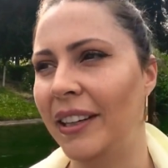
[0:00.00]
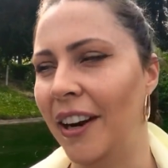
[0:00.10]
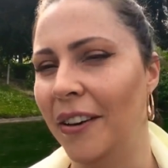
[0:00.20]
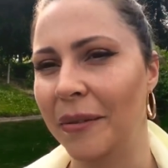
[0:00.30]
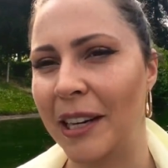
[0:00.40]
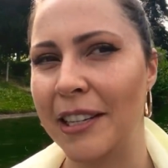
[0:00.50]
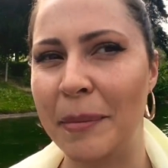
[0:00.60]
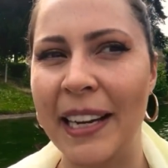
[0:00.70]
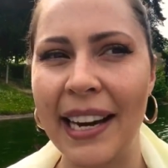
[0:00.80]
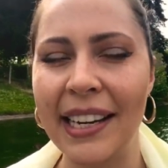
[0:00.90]
you know, because
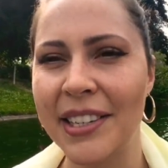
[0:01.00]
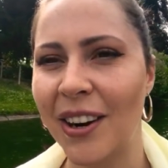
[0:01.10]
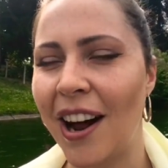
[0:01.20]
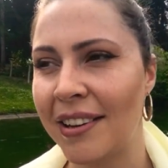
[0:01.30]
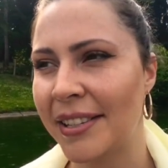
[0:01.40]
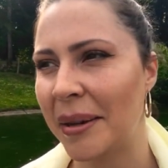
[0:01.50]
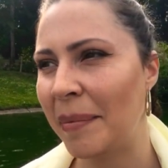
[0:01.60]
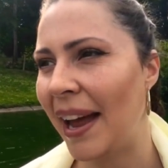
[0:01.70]
beginnings are awesome,